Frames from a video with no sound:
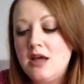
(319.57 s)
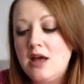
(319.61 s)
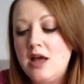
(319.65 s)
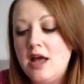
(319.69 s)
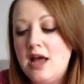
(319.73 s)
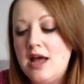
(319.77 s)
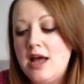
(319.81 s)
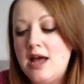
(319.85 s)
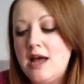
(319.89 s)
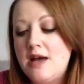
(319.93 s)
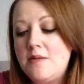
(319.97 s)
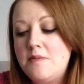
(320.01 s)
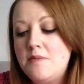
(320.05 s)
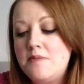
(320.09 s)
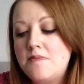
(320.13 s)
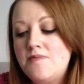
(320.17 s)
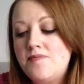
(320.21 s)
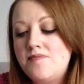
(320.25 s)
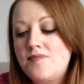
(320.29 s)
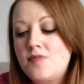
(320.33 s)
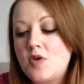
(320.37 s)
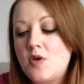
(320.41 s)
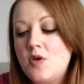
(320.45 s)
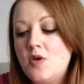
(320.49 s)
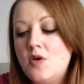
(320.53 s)

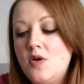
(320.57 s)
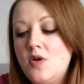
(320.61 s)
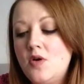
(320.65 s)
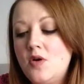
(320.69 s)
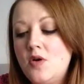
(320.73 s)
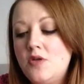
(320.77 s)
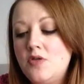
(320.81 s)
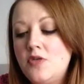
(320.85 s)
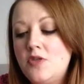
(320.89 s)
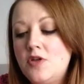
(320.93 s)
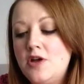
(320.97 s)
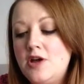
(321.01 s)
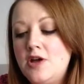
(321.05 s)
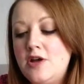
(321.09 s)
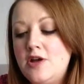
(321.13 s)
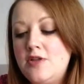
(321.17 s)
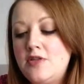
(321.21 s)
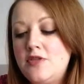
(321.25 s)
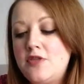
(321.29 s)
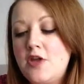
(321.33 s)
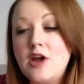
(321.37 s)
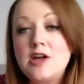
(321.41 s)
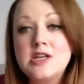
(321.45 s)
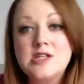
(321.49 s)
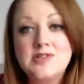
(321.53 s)

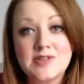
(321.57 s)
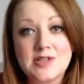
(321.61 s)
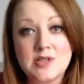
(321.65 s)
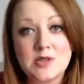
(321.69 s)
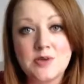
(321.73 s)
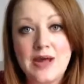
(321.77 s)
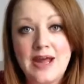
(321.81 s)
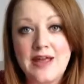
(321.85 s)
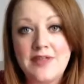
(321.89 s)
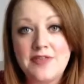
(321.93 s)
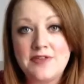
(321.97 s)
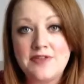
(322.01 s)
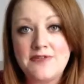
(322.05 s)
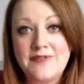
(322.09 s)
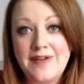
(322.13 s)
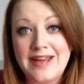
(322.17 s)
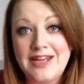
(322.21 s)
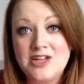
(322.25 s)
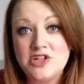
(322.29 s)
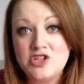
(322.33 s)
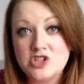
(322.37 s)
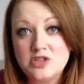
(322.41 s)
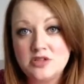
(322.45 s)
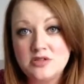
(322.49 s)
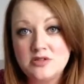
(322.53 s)
Those of us who had the
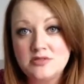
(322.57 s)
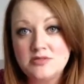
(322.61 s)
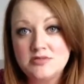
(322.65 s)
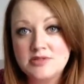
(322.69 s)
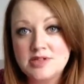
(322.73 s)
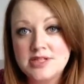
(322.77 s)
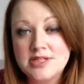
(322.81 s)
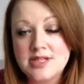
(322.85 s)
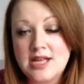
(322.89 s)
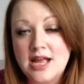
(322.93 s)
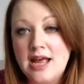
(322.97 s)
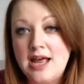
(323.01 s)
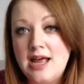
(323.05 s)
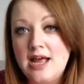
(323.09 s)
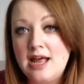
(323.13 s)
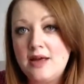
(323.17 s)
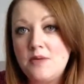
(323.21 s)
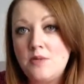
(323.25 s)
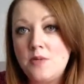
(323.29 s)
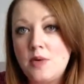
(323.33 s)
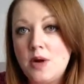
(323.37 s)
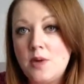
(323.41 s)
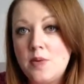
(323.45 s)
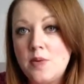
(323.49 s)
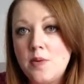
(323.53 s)
facials
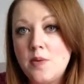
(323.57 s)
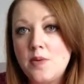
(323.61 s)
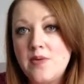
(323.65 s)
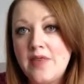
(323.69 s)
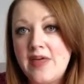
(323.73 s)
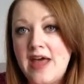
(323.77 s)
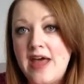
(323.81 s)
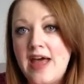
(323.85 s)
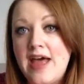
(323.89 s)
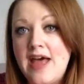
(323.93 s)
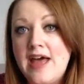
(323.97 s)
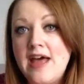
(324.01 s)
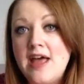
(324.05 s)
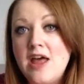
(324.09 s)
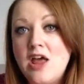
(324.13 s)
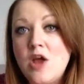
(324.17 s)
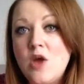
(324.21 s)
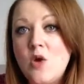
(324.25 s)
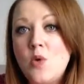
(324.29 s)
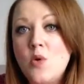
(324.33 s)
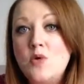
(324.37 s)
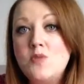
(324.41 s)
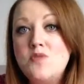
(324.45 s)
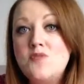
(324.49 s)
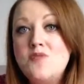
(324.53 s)
while we were there
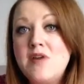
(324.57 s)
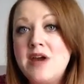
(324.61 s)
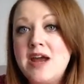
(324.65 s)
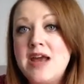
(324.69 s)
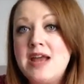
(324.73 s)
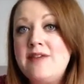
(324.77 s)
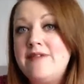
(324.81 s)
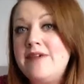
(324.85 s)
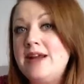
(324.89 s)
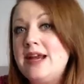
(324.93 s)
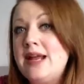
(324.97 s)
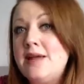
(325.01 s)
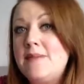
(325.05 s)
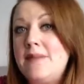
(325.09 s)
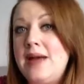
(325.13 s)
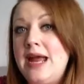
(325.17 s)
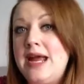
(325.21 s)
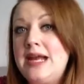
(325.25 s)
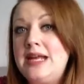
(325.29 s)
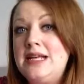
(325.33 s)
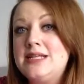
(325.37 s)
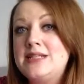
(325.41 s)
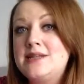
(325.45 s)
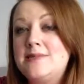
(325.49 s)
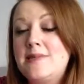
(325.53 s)
were really, really
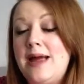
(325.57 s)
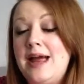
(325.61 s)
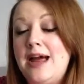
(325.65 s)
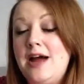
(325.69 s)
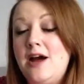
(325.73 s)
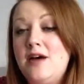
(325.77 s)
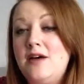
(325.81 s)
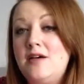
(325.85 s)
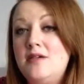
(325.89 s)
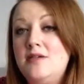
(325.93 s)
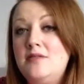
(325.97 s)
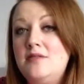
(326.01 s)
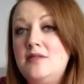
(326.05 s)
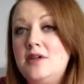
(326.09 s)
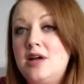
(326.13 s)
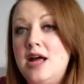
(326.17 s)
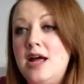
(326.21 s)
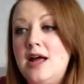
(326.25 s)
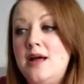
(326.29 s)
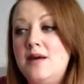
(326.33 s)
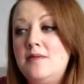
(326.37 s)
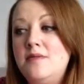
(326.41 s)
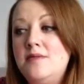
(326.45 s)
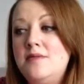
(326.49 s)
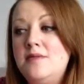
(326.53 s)
amazed about how
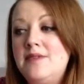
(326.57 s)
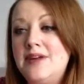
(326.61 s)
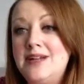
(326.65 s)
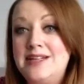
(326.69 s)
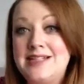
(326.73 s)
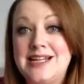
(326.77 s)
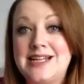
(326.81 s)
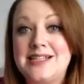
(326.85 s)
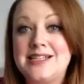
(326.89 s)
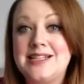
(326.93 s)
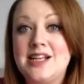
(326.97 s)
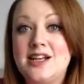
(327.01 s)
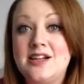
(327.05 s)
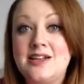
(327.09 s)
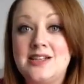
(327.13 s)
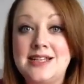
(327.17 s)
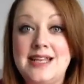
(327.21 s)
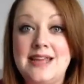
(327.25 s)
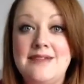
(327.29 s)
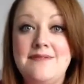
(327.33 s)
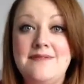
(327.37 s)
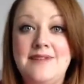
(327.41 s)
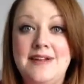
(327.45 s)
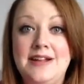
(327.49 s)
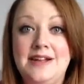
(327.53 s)
fantastic our
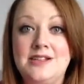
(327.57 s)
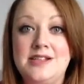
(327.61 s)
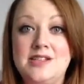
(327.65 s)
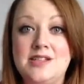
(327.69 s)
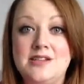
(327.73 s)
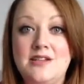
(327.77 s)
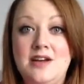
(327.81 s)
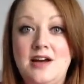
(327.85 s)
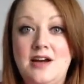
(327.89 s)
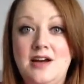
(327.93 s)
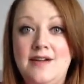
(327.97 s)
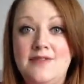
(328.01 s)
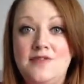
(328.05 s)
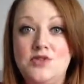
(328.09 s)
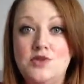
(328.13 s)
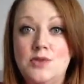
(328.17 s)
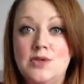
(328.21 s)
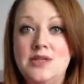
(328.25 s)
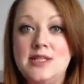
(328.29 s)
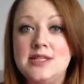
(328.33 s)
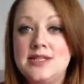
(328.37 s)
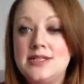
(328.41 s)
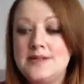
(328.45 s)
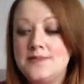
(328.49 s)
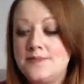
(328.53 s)
skin felt
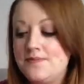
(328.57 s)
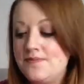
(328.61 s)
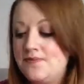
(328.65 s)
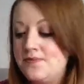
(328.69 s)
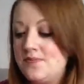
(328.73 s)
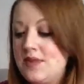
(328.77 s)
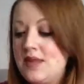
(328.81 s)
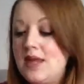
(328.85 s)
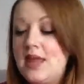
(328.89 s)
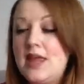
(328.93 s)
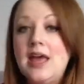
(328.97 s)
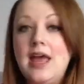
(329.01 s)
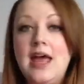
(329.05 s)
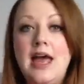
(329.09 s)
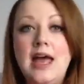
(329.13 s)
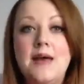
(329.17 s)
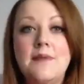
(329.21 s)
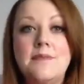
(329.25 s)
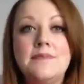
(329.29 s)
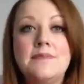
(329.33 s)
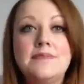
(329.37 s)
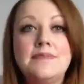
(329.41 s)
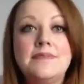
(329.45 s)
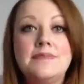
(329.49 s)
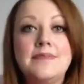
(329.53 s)
afterwards.
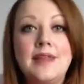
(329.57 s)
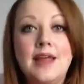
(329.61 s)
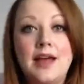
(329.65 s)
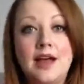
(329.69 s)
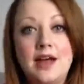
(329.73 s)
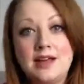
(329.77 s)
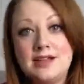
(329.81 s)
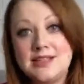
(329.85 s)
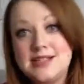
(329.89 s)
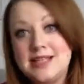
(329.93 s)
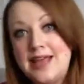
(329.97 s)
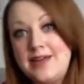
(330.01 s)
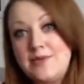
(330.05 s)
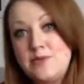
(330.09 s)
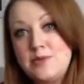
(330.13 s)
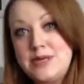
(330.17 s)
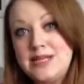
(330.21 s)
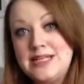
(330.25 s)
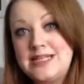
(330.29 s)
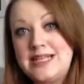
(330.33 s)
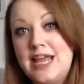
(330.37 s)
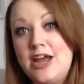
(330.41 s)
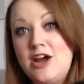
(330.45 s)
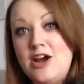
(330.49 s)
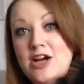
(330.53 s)
So everybody
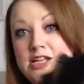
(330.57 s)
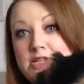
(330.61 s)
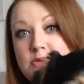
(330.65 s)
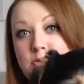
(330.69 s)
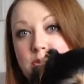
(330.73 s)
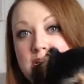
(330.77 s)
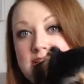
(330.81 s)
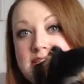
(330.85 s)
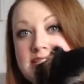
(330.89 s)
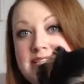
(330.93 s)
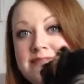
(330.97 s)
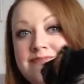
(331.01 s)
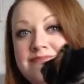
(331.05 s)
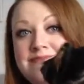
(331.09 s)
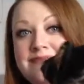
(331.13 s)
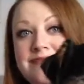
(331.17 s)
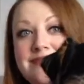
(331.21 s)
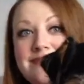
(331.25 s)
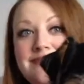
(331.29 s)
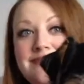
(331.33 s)
say hi to Watson.